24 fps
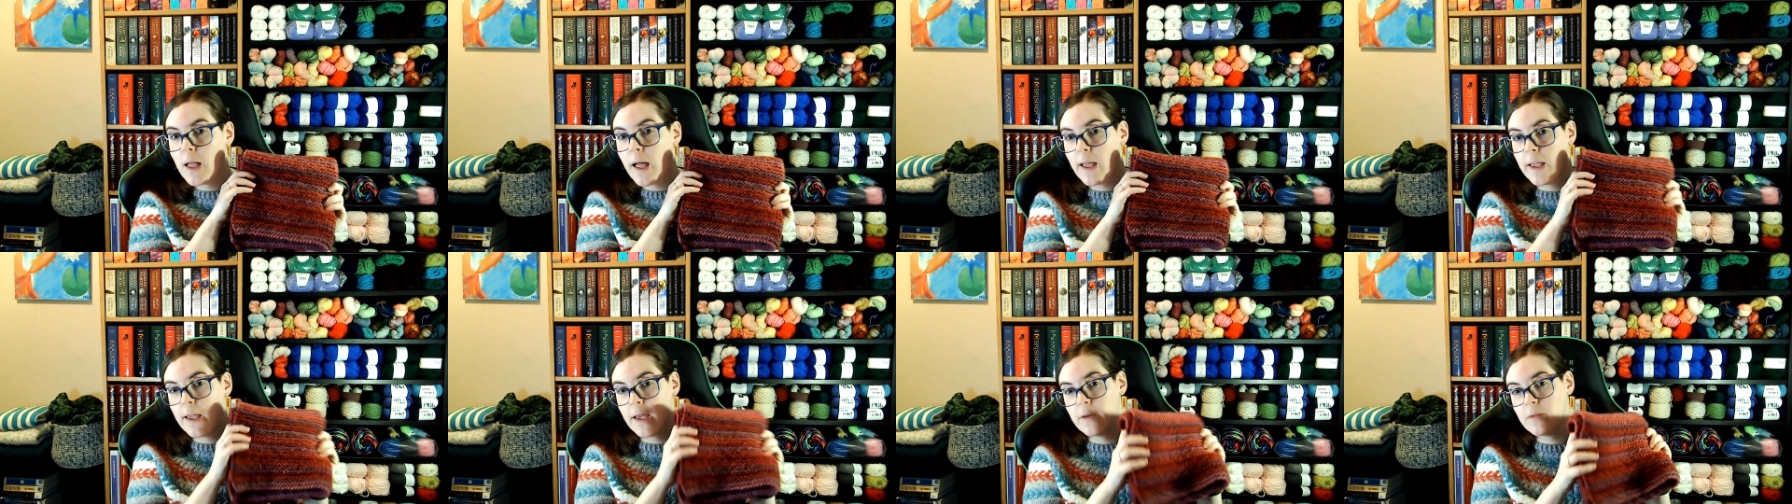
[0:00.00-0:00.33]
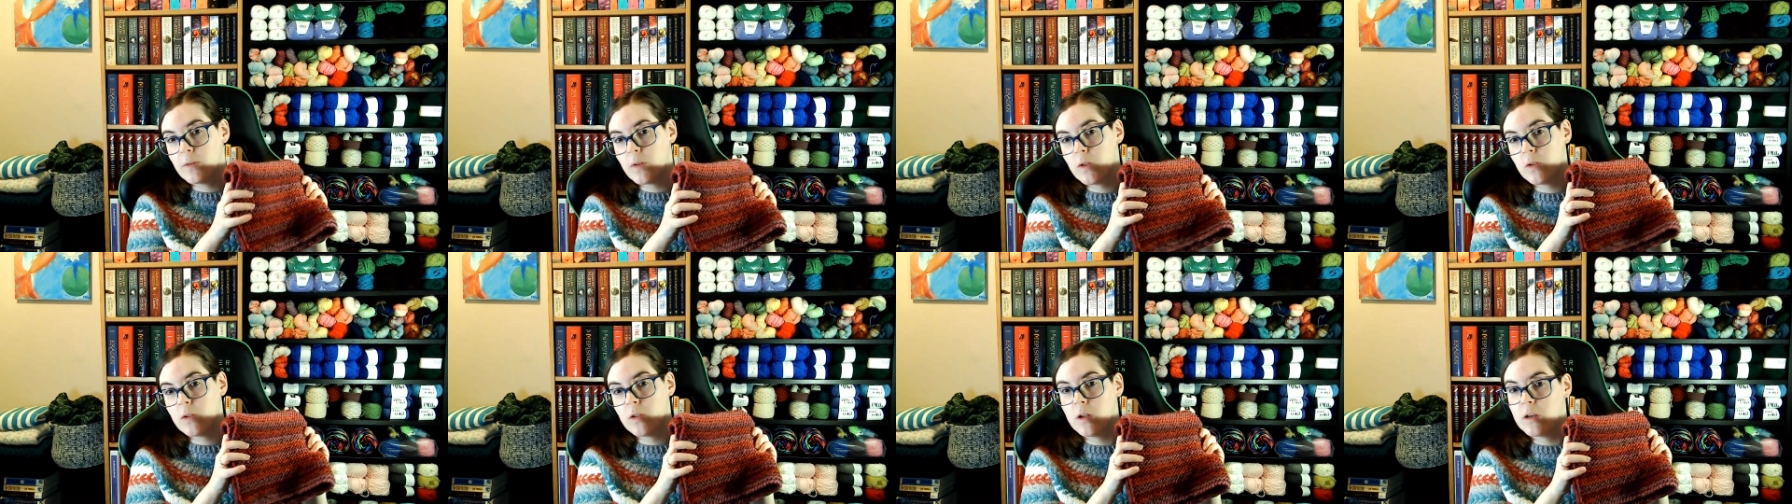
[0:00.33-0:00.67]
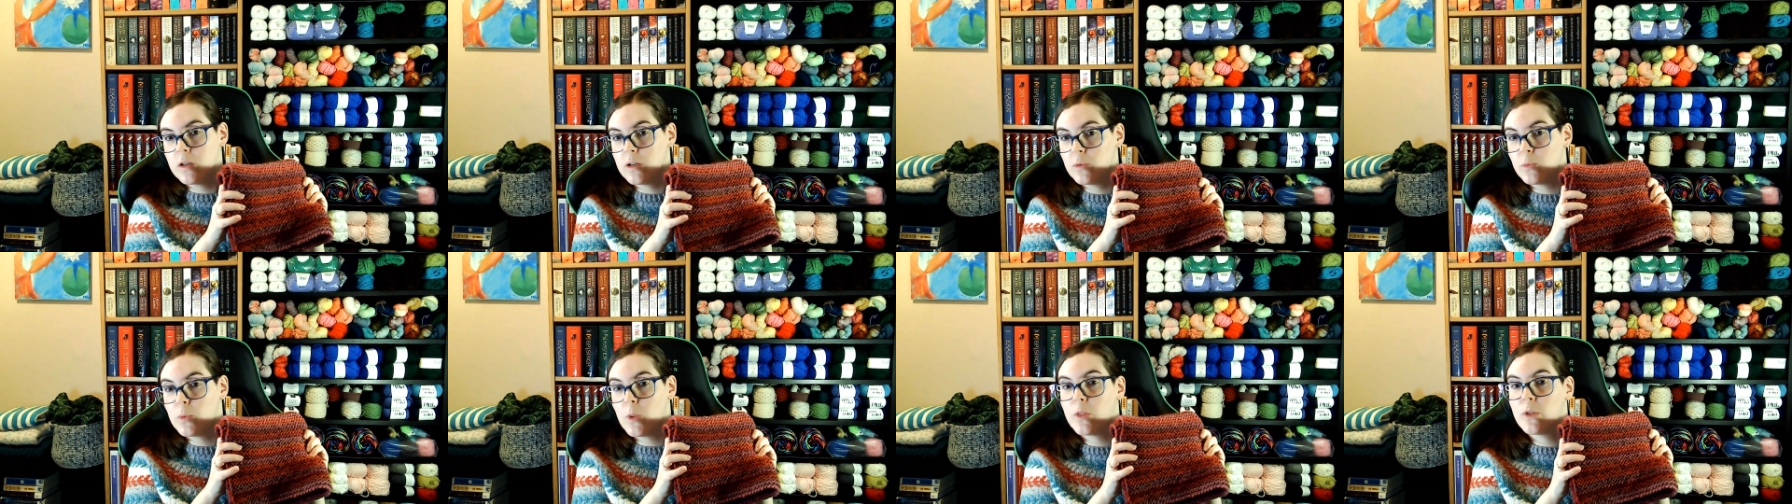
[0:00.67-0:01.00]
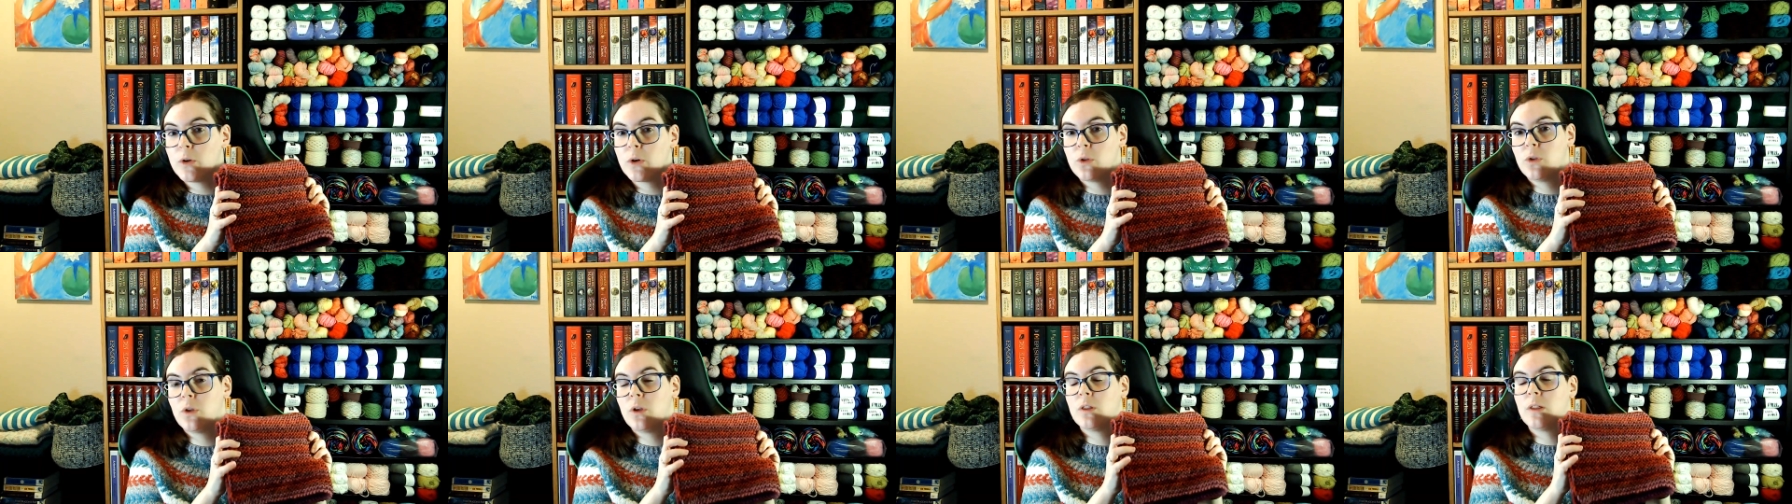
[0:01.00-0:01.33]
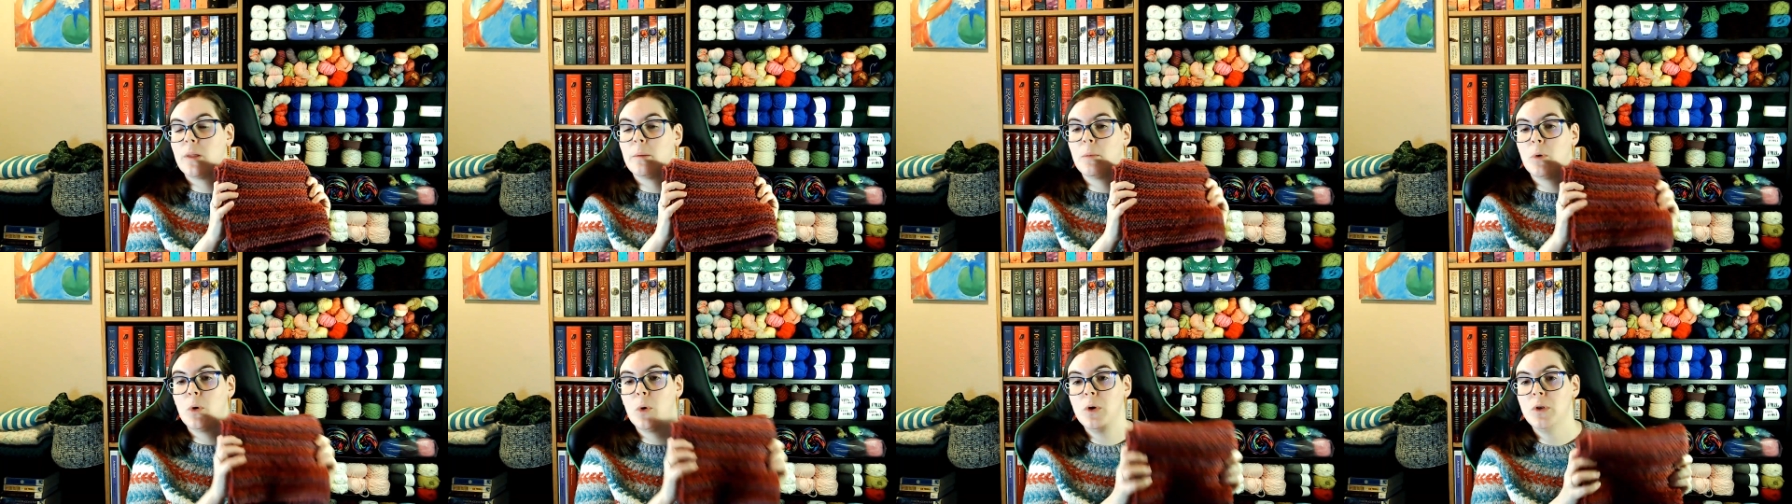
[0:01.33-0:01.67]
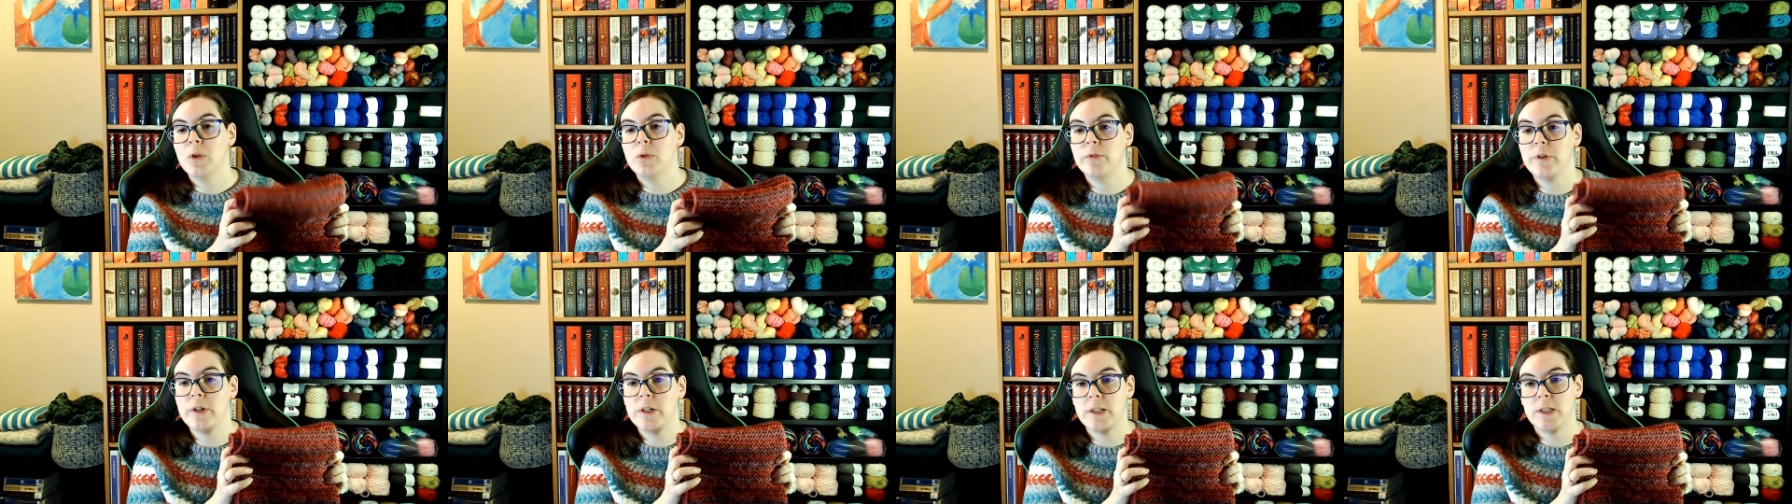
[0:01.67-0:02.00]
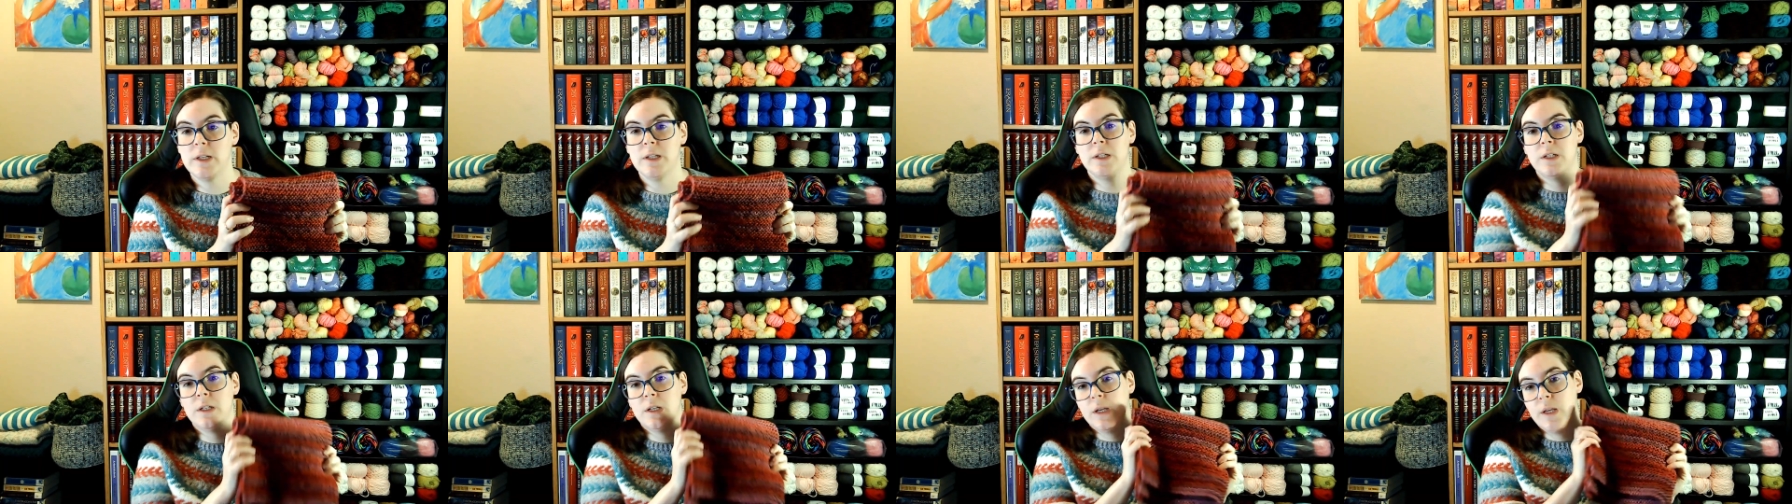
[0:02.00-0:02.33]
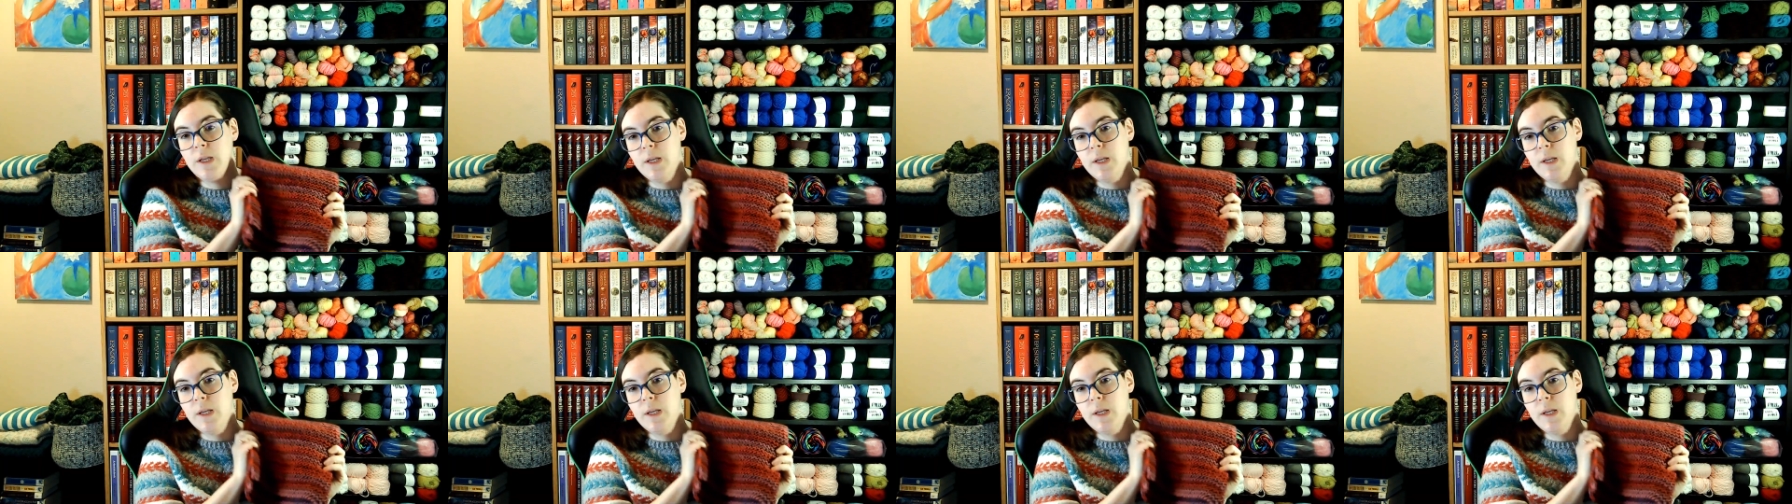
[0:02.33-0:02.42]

I haven't decided whether or not I'm going to felt it.